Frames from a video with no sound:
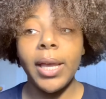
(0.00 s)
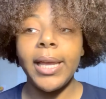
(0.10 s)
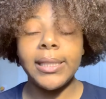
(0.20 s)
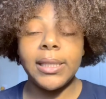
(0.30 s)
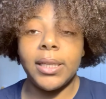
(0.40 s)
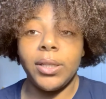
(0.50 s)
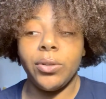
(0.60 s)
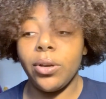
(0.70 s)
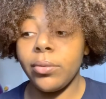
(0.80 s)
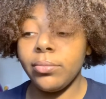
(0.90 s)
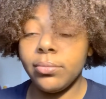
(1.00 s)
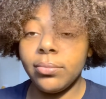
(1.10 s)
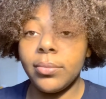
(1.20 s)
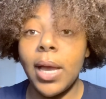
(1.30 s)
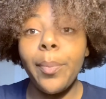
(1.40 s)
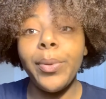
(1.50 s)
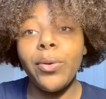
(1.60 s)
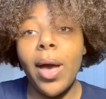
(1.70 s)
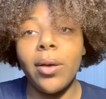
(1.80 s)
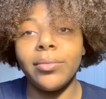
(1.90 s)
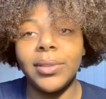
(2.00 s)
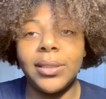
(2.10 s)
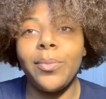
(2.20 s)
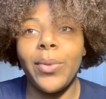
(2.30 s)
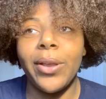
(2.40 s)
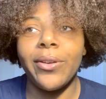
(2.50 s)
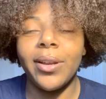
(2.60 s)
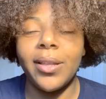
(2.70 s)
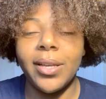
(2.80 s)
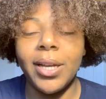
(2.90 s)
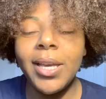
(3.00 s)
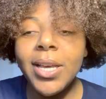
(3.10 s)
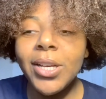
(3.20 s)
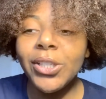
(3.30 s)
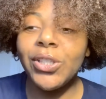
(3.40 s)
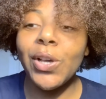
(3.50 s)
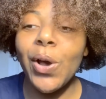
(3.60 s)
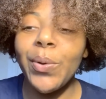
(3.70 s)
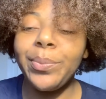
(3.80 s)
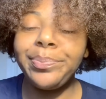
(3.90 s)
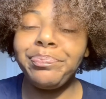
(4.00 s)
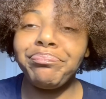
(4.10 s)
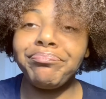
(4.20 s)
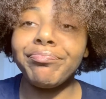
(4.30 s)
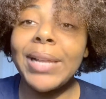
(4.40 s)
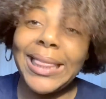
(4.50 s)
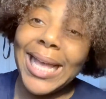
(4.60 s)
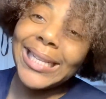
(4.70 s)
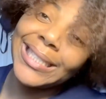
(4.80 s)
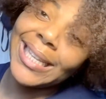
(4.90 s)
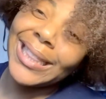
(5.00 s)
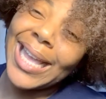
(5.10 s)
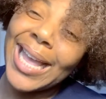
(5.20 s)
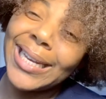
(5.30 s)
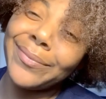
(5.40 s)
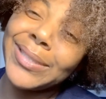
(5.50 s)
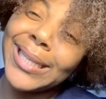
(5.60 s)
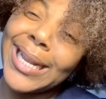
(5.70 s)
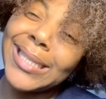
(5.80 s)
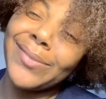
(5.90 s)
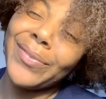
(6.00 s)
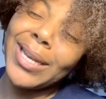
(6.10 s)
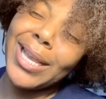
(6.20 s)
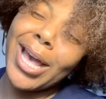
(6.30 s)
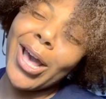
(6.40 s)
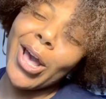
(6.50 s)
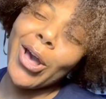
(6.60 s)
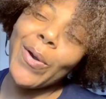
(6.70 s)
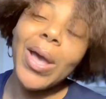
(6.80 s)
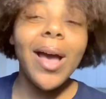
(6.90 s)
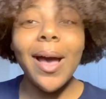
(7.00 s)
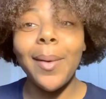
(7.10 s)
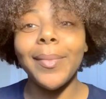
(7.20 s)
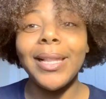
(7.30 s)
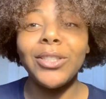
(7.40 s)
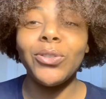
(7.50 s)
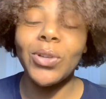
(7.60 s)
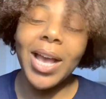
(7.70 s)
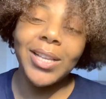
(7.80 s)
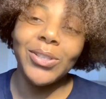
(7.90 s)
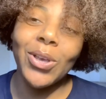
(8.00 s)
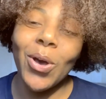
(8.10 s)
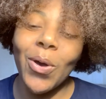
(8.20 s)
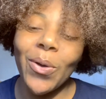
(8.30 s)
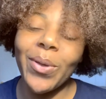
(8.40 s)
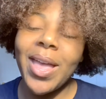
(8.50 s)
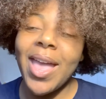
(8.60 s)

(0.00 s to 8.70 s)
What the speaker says: it's, you know, helping you out in some way or another. So that's the end of today's video. I'm gonna let you guys go.